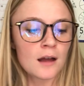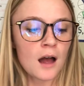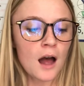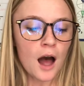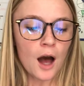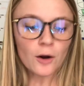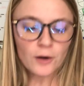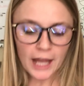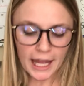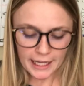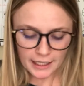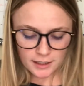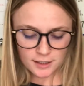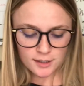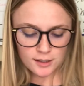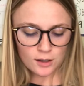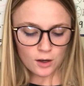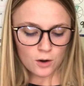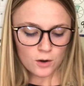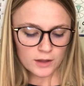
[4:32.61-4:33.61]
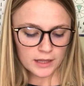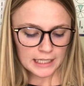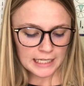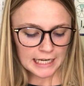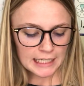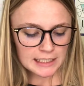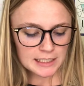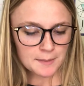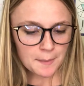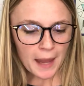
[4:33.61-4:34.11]
Okay, so the
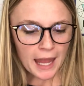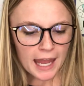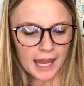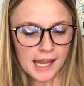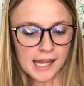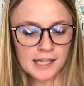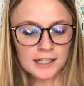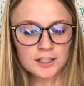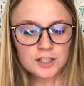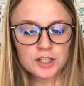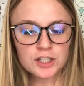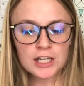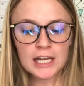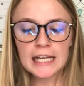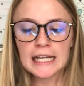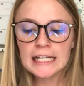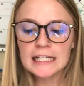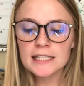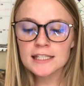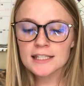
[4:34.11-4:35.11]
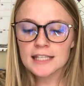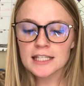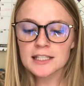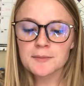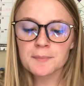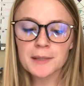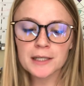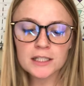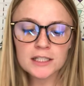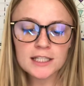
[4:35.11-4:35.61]
next page says
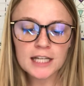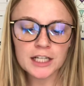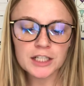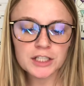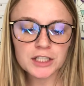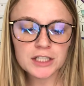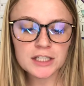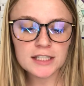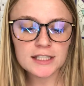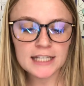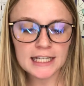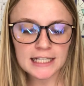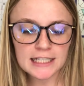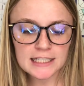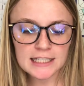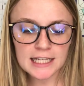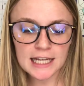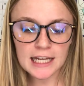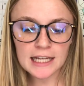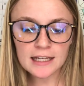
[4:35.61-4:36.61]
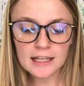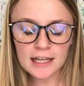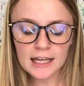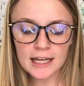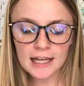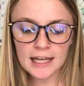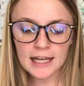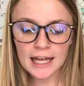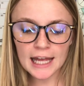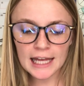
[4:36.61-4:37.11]
build understanding.
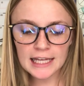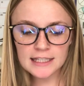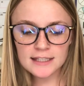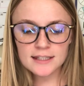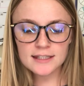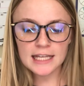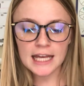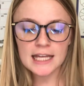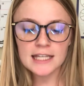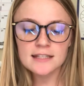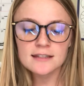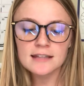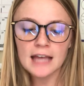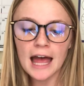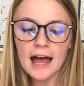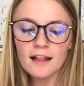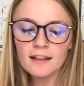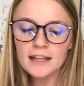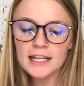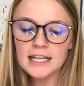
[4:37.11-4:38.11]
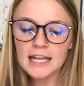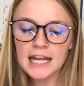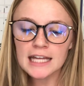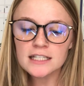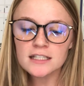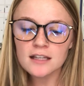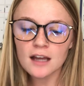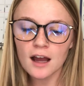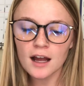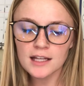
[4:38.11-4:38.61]
It says Ellen
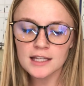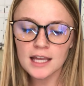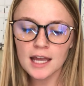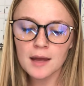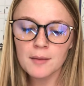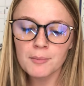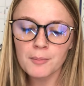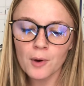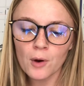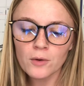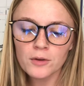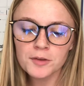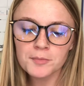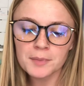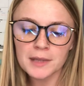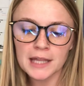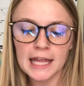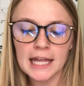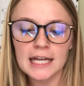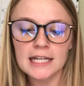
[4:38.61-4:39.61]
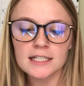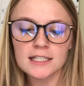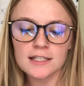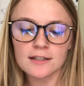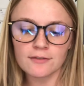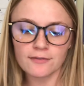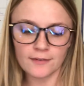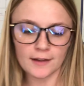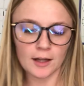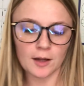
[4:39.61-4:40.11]
and Tanya both plan
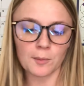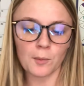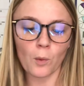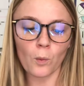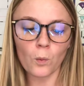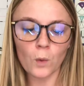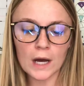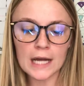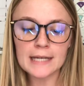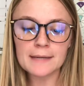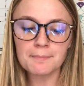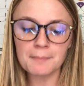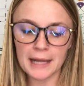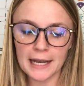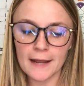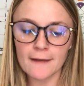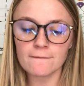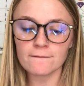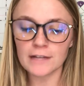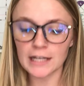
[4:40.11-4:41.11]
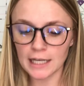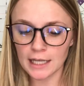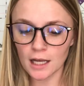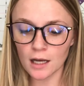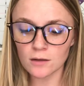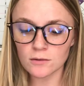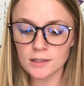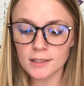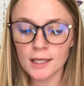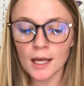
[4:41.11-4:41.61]
to film 1-minute
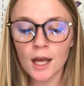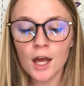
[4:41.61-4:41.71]
videos.